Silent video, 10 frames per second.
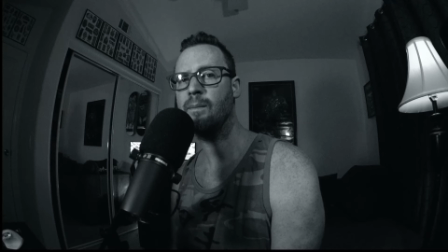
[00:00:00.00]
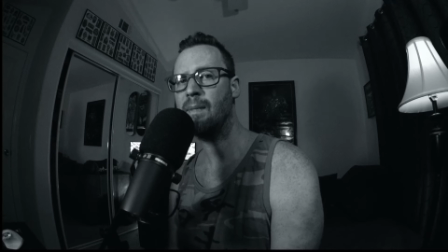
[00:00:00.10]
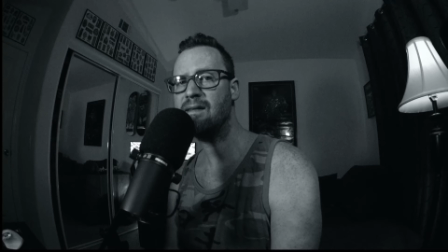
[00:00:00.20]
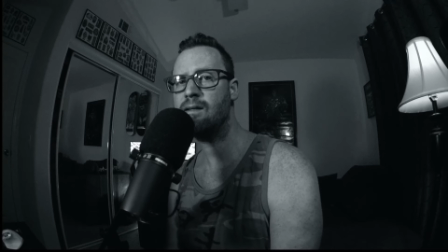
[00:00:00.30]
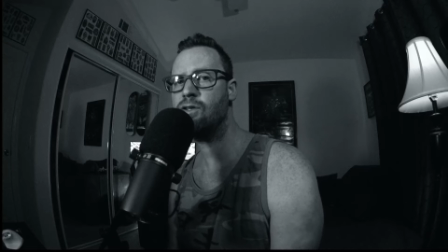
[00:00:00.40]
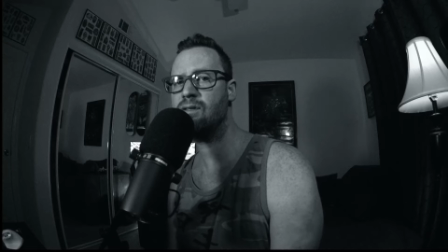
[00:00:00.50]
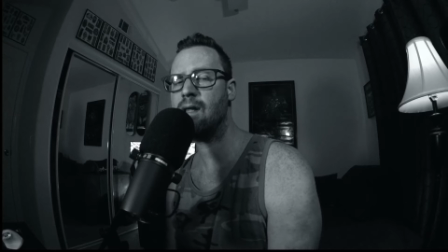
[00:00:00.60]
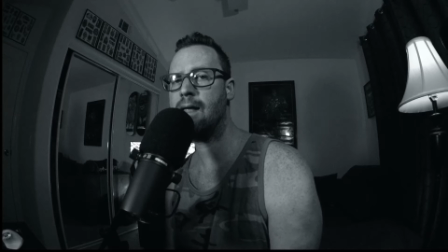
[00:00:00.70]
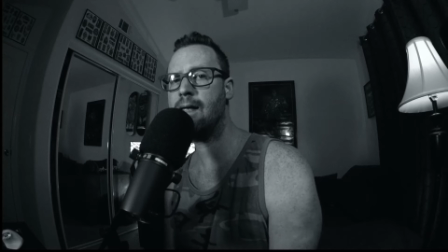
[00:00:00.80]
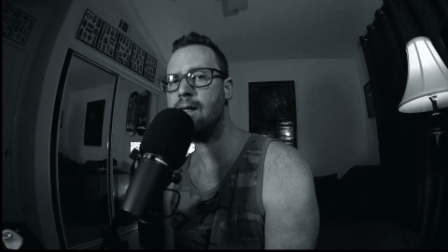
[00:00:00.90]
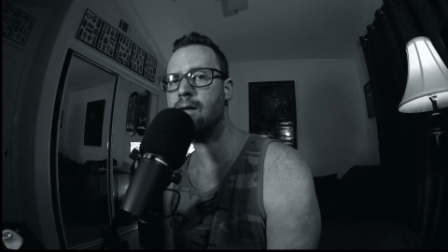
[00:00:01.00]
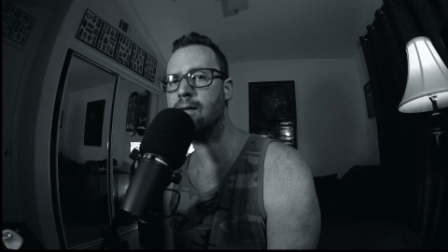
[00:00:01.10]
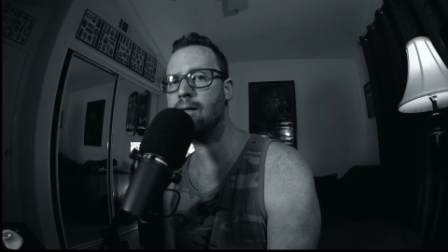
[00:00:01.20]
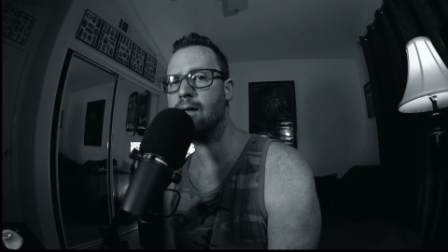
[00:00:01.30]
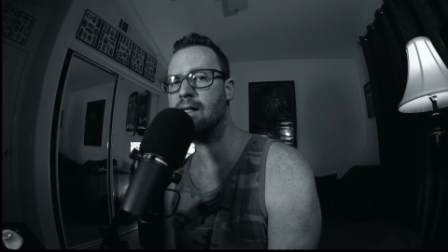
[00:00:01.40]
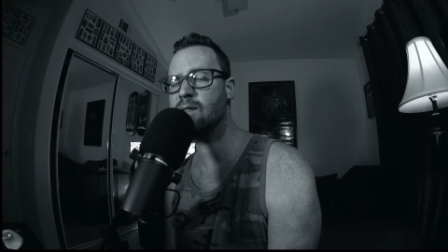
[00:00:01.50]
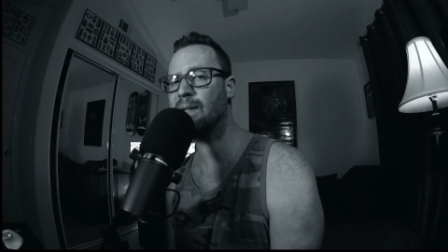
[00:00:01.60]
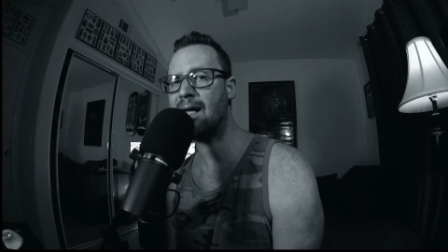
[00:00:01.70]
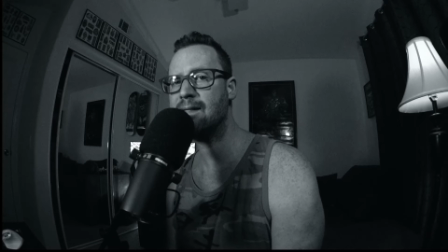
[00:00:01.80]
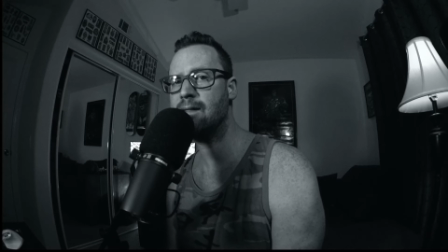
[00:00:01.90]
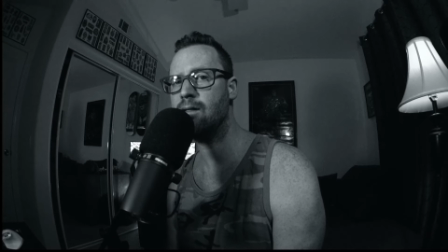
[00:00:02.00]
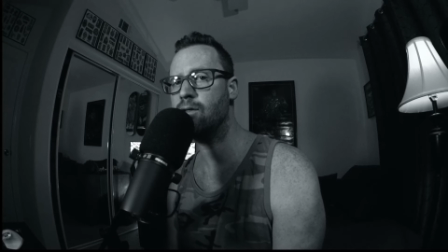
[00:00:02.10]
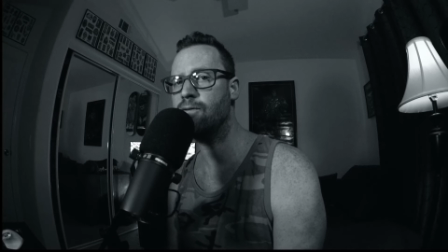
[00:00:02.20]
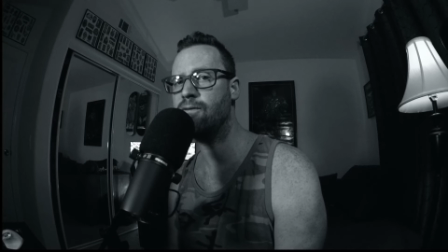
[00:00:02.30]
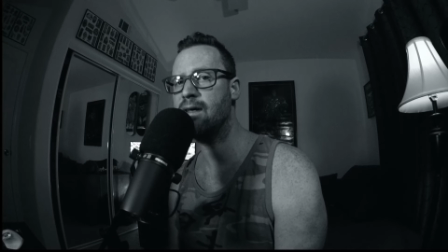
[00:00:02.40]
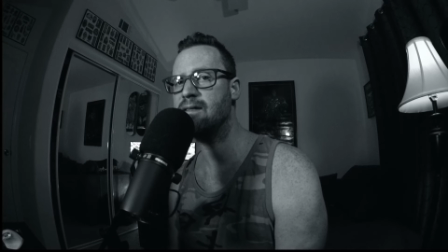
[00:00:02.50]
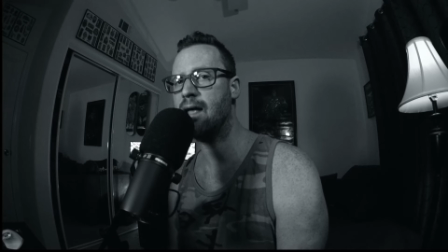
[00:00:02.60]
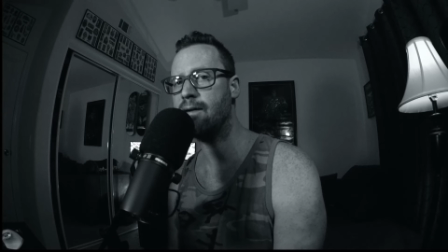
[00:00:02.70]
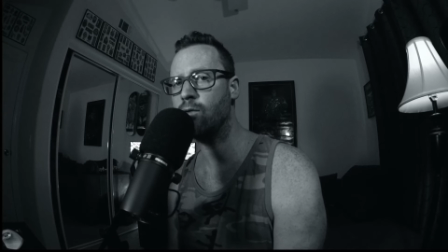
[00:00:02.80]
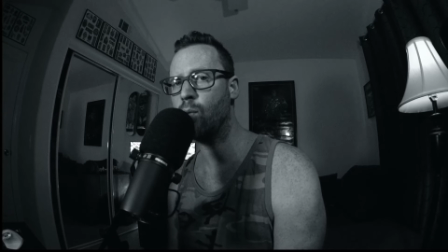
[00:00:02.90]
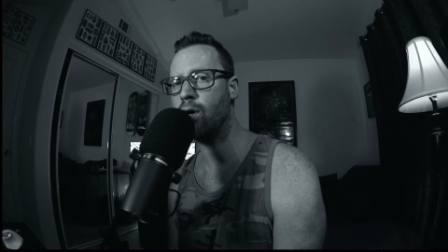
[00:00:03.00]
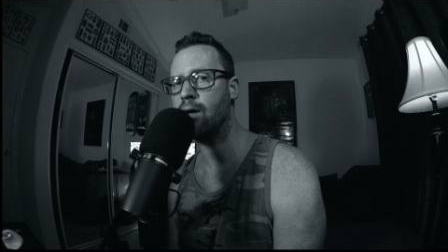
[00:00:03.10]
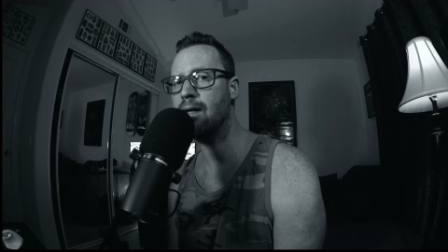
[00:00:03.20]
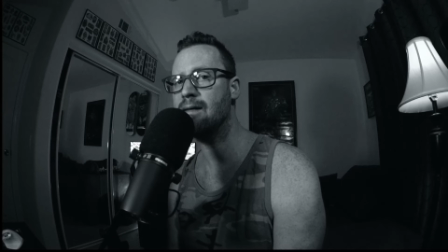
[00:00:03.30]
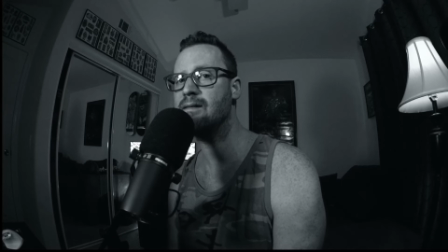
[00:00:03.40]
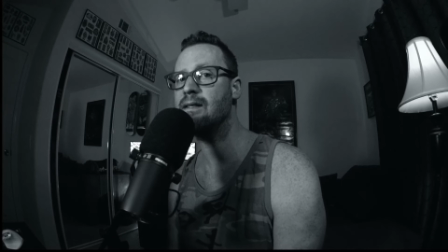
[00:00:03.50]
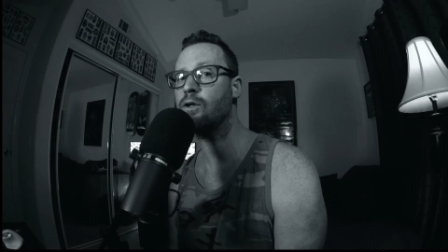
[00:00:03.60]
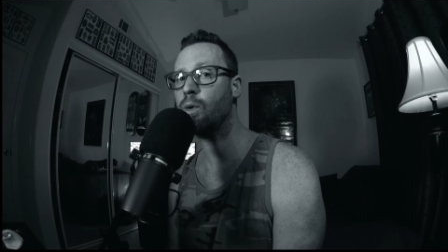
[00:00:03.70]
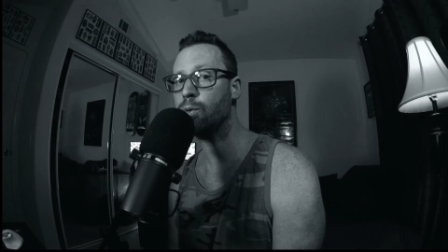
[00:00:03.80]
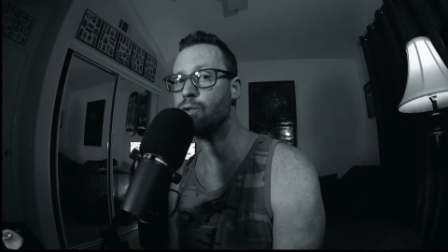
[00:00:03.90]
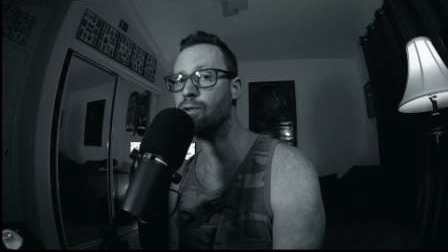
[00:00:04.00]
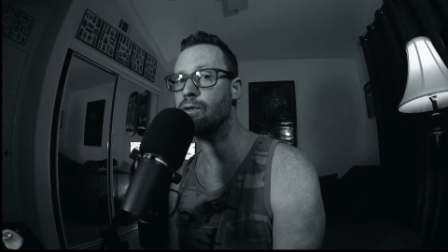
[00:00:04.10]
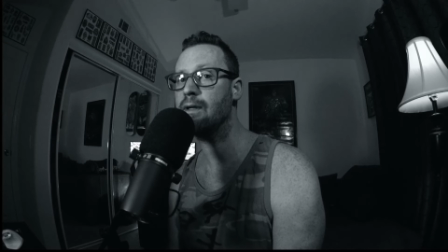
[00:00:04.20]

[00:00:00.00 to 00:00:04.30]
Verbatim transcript: The message is not hidden, it's blasted in your face everywhere. It is the culture